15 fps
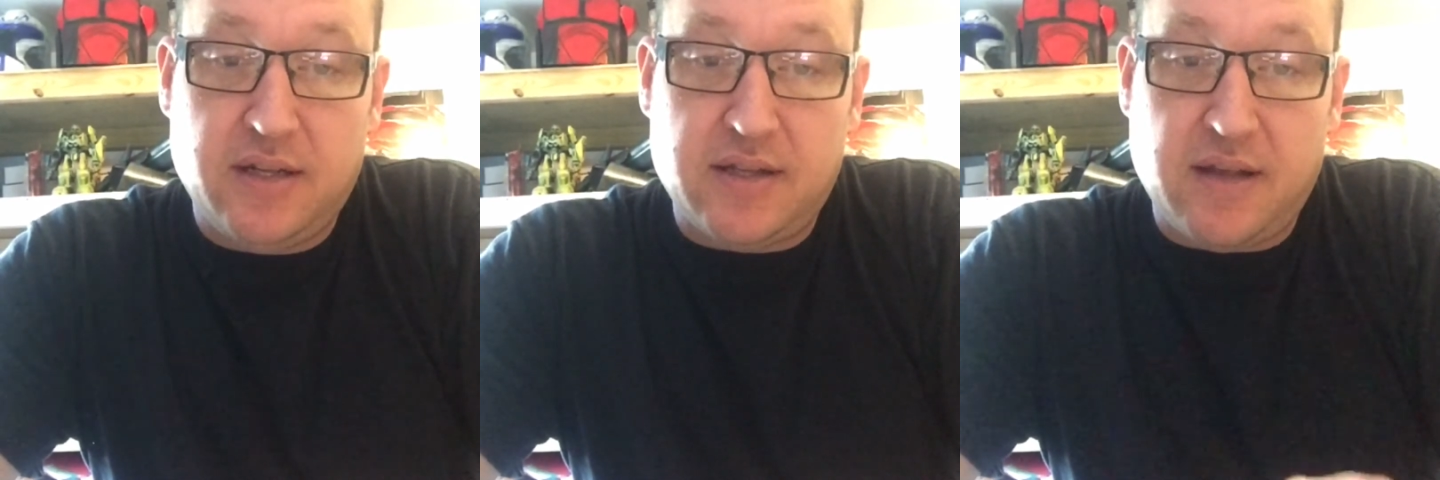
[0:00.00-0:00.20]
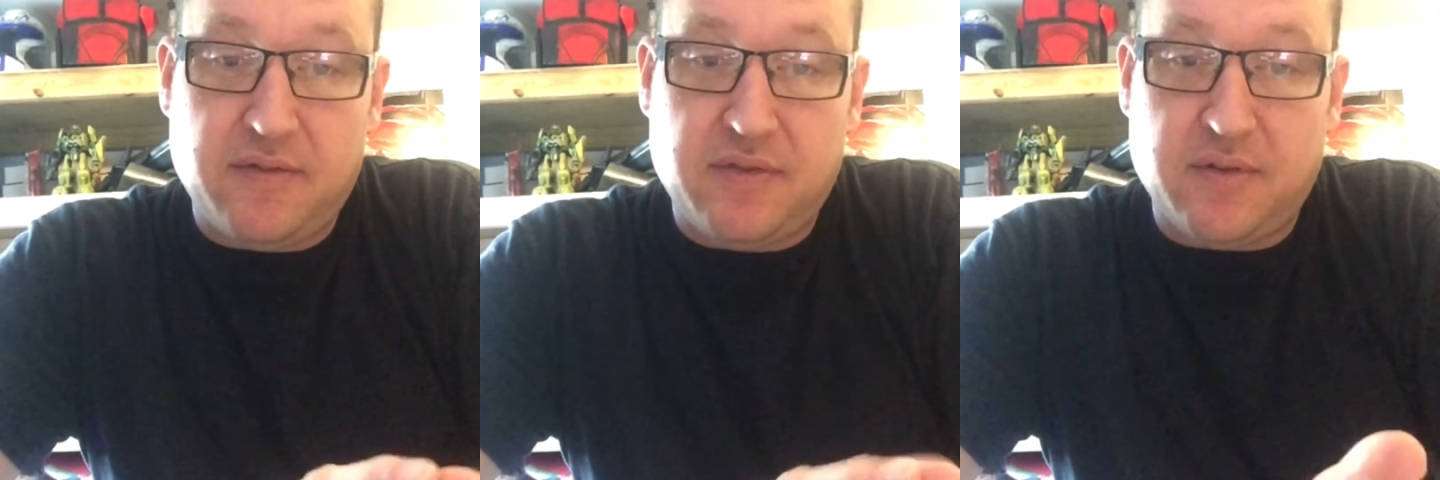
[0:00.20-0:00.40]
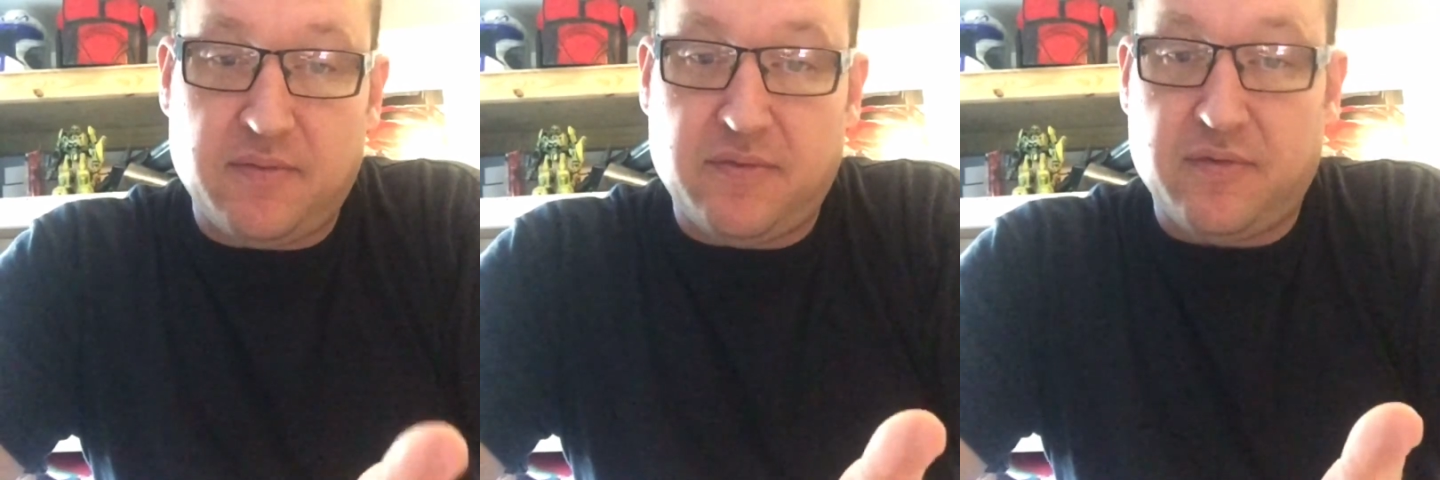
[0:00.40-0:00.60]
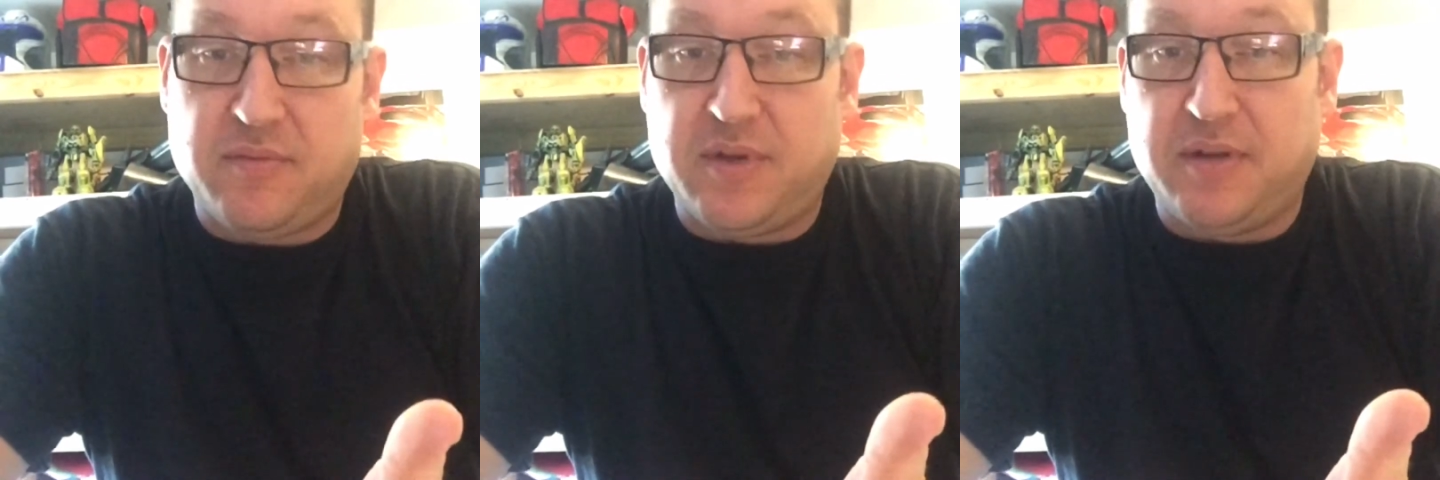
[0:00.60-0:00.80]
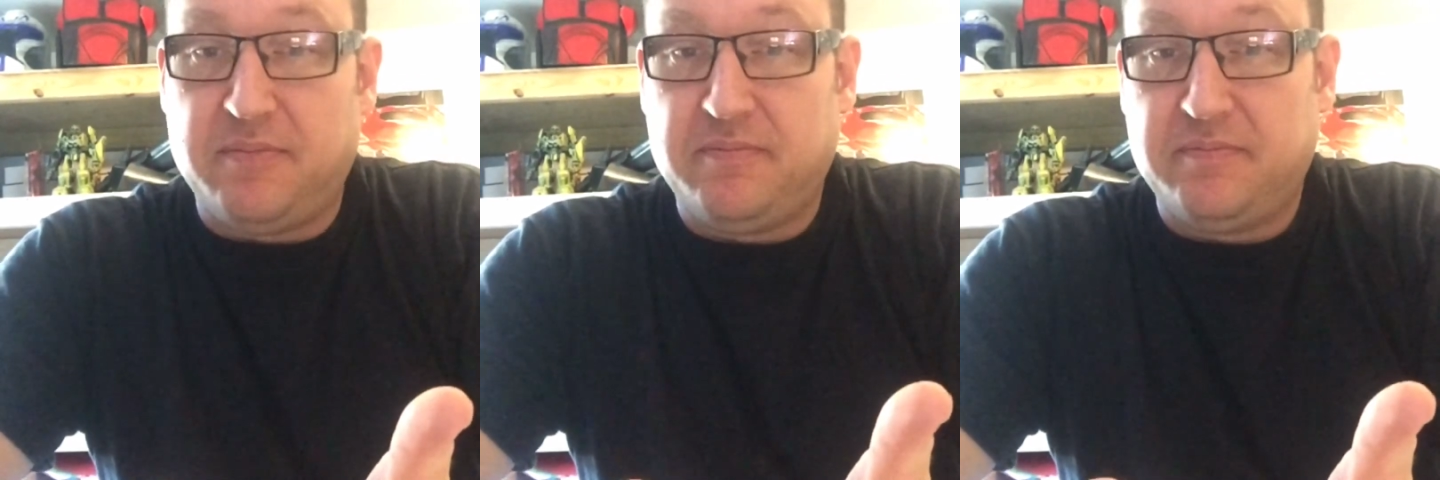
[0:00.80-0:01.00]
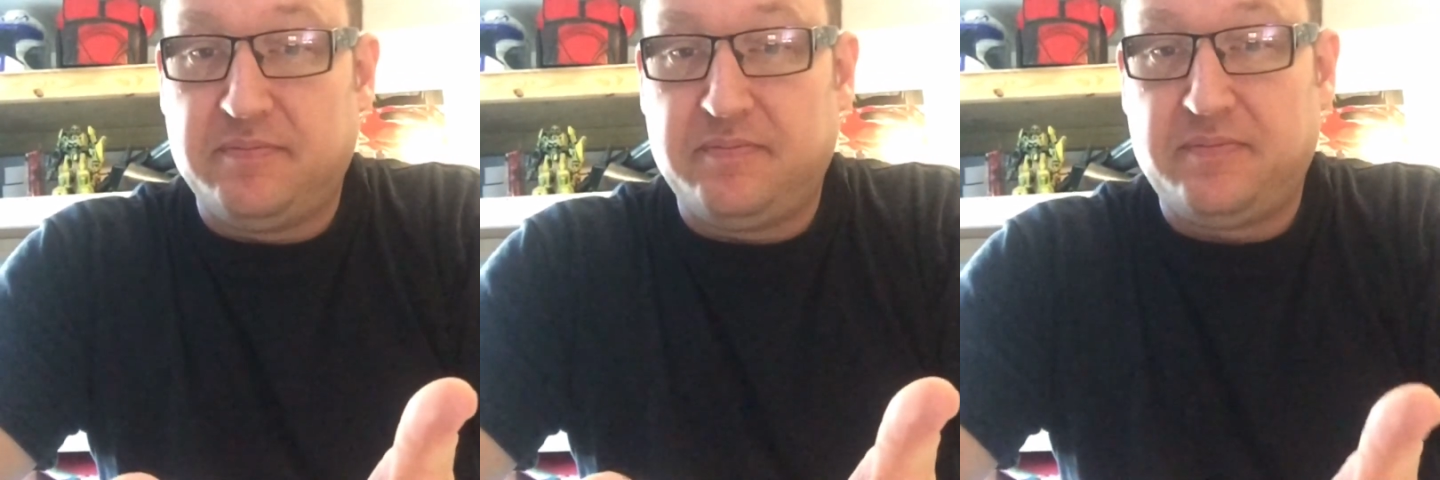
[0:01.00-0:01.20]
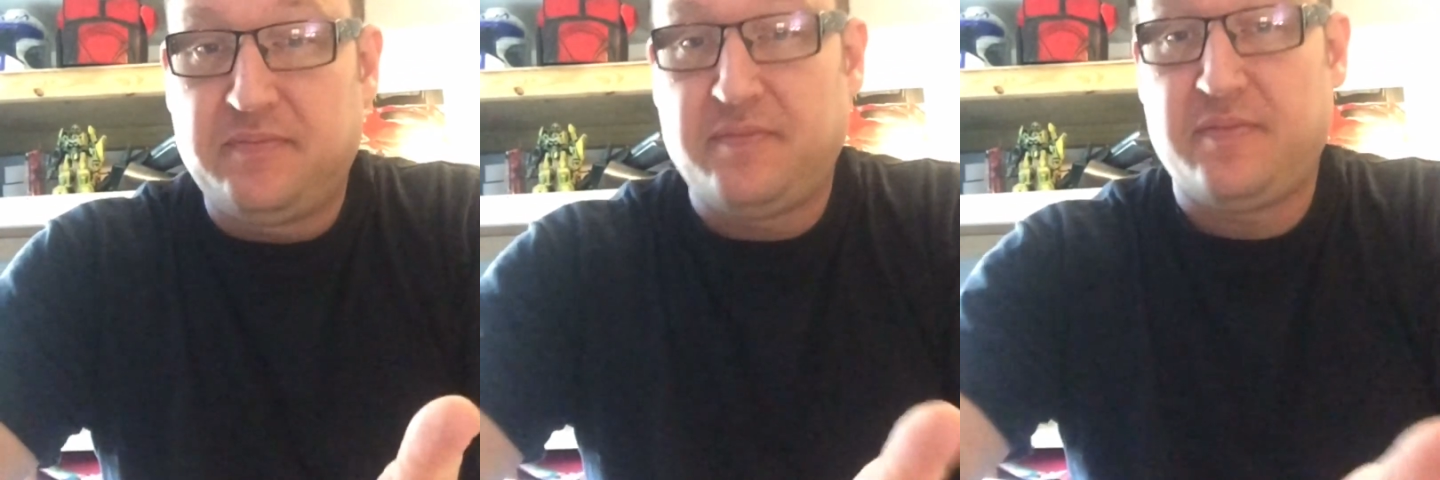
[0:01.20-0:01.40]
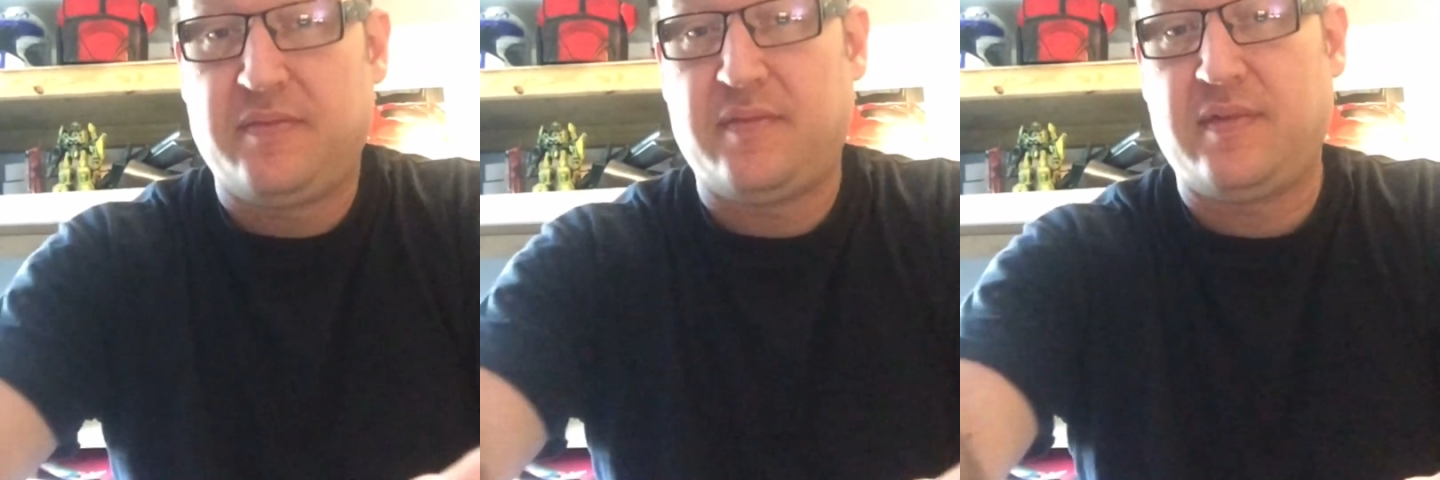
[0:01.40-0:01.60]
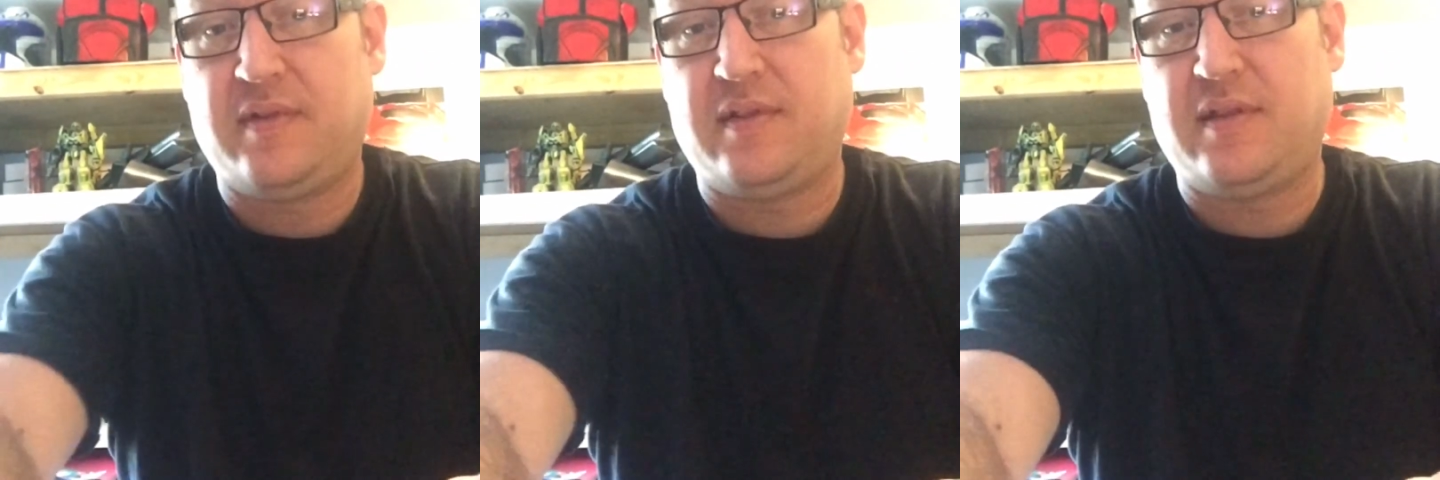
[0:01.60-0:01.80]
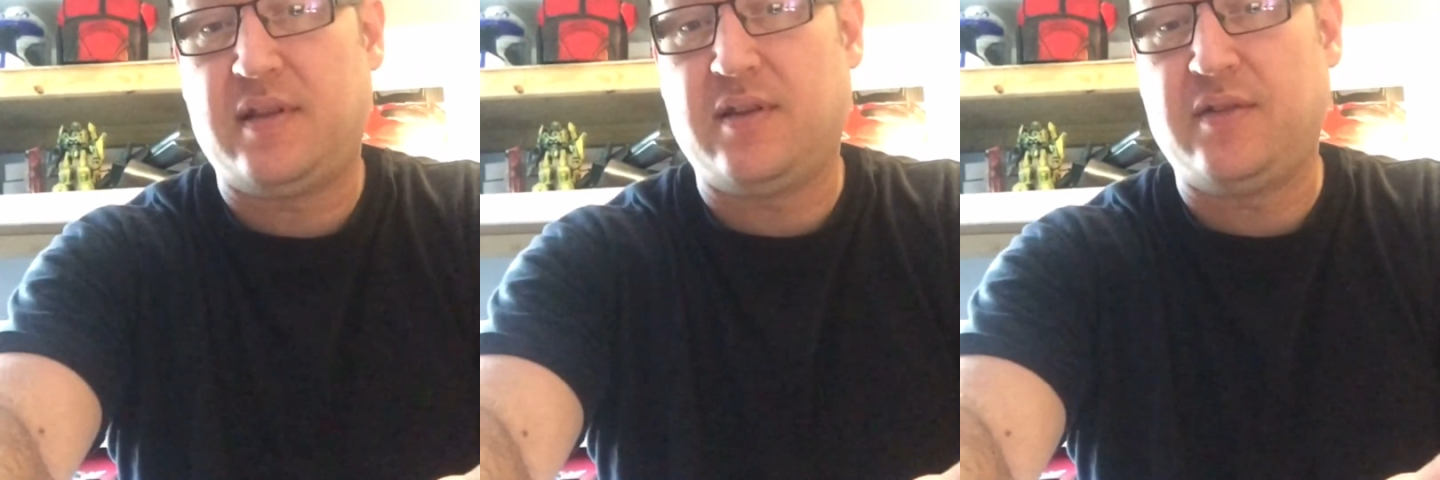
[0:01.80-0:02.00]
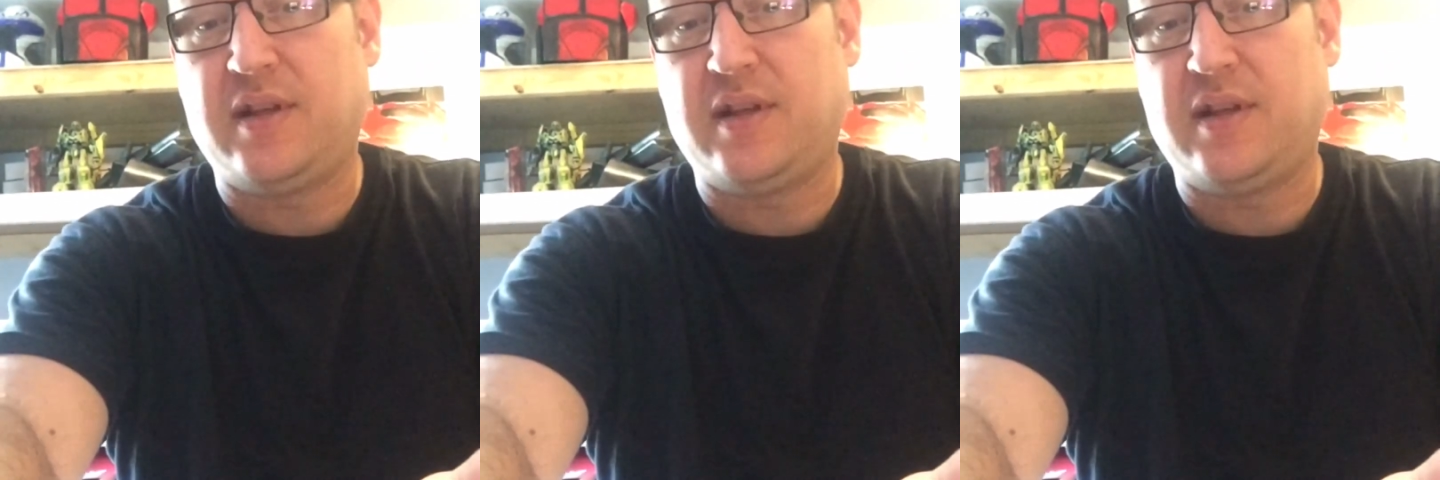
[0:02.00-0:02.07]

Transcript: save some for me. Till